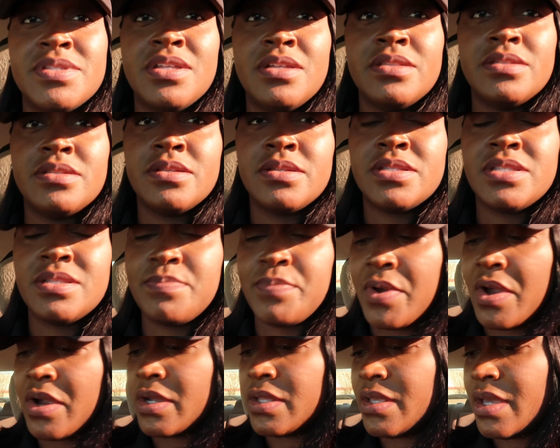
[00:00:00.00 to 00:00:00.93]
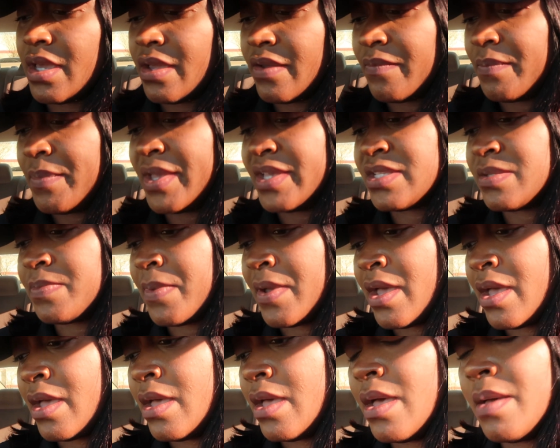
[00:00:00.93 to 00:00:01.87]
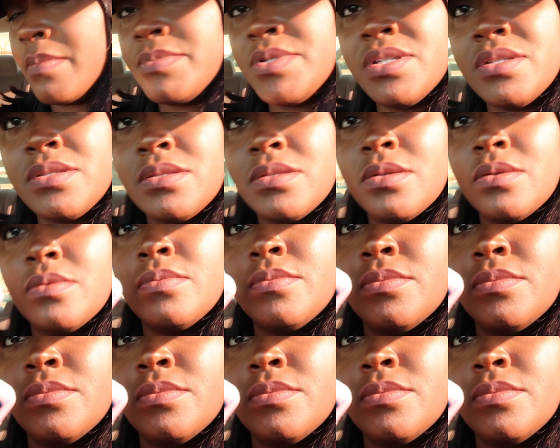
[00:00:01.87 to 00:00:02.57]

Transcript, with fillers: still in this parking lot of Best Buy. I'm just